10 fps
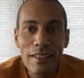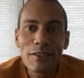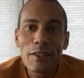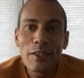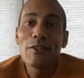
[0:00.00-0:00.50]

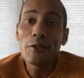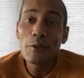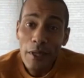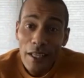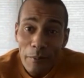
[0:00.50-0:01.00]
so I do
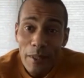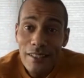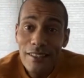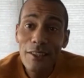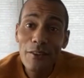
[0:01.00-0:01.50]
pay
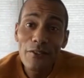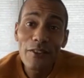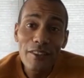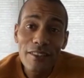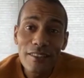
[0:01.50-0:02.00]
myself first.